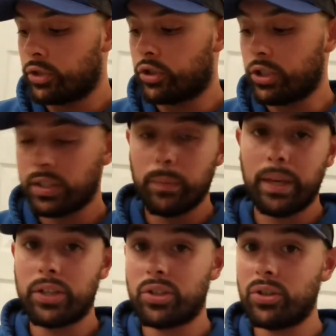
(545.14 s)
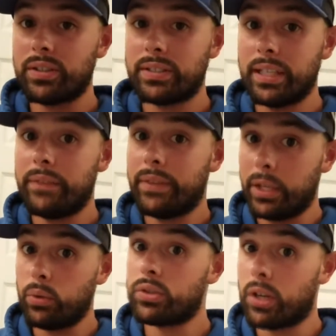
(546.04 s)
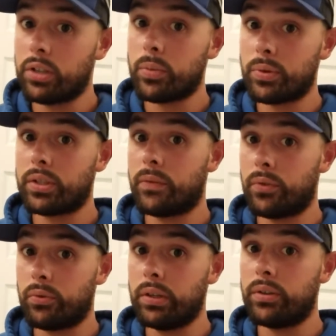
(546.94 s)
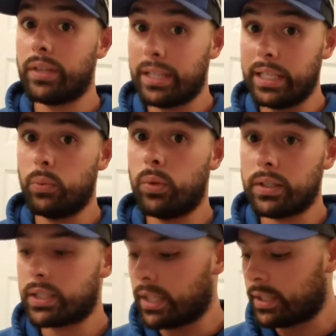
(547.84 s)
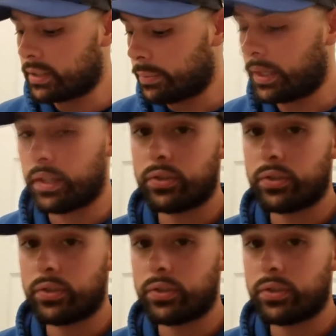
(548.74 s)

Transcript: just to make sure to see if it was 100% for real that he was constipated.